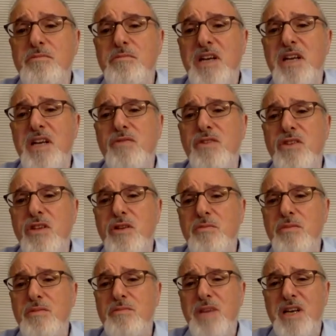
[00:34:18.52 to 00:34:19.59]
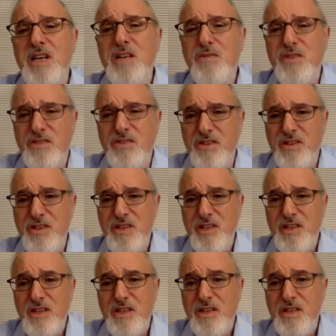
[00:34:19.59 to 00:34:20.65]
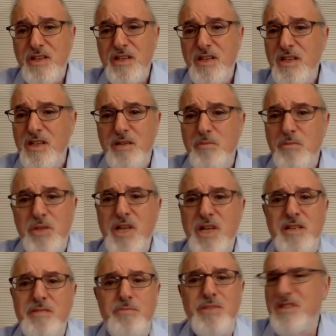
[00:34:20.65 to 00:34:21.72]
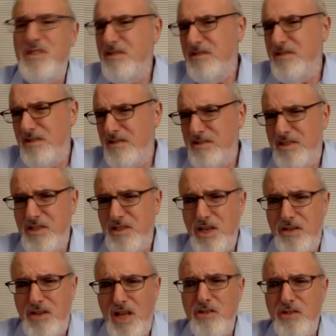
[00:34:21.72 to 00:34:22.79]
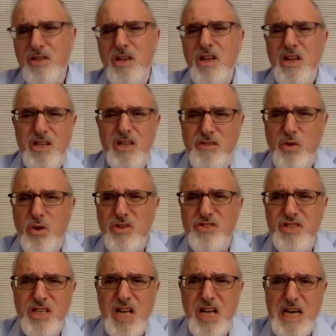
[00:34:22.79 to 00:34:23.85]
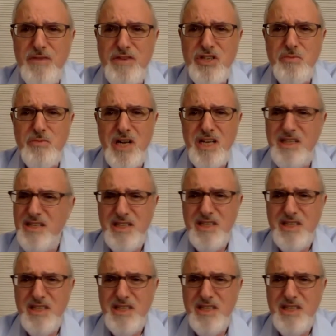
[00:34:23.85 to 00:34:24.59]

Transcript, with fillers: magnificent, magnificent. But not, but to her, to tell her, you have to go to synagogue every Shabbat.